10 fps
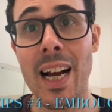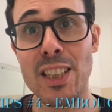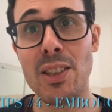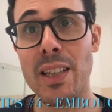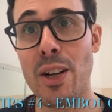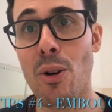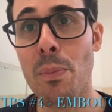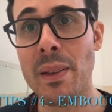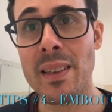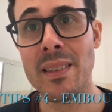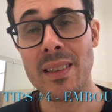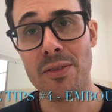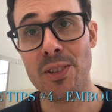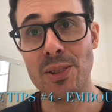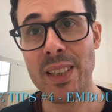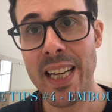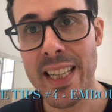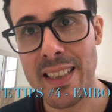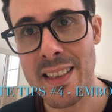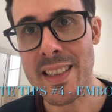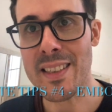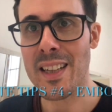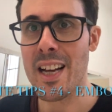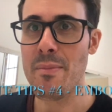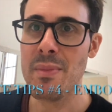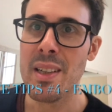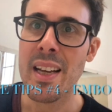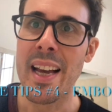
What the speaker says: actually open the flute case this time